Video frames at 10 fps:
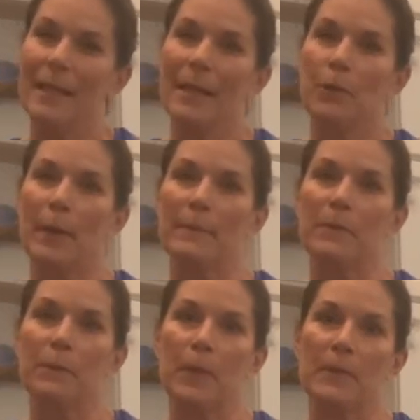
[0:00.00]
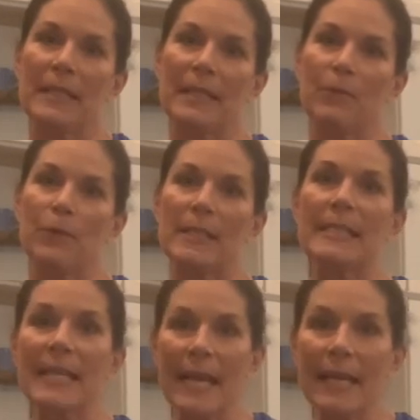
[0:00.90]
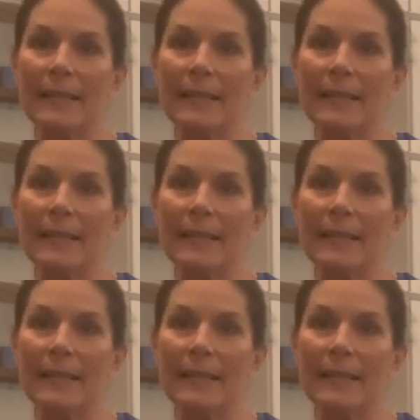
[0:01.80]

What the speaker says: grams of protein in for a snack